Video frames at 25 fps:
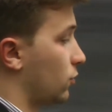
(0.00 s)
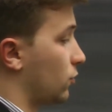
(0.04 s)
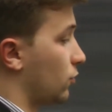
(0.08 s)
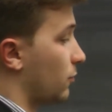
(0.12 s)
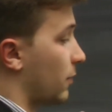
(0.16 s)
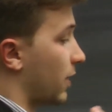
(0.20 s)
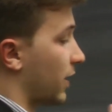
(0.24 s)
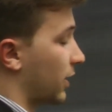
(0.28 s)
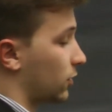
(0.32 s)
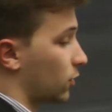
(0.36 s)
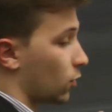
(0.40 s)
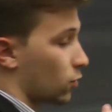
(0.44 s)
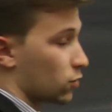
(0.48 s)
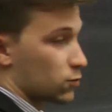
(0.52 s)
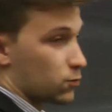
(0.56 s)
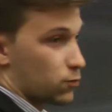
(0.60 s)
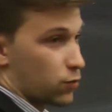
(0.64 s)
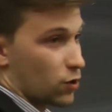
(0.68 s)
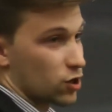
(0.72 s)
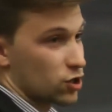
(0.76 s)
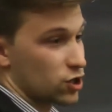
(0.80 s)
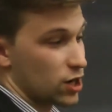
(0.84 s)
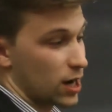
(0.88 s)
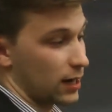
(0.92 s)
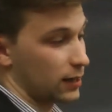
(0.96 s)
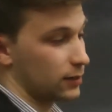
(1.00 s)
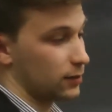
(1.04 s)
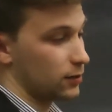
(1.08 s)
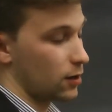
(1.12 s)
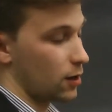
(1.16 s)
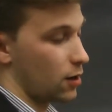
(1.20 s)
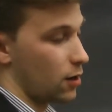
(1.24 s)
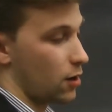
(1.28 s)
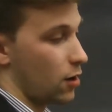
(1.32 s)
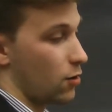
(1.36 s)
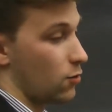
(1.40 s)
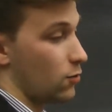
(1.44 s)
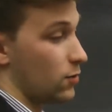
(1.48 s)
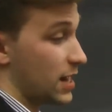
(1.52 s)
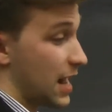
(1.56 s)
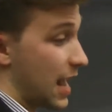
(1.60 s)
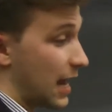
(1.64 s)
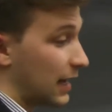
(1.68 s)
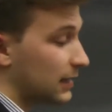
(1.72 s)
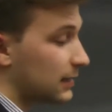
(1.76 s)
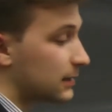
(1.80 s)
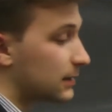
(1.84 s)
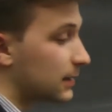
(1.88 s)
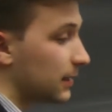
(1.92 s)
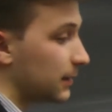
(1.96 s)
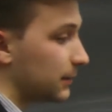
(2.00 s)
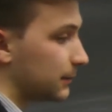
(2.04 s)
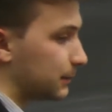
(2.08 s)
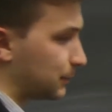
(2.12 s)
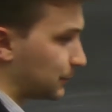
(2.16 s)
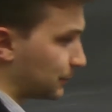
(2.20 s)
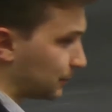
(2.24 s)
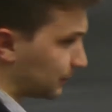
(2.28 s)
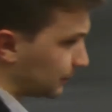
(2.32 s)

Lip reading: make those projects a reality.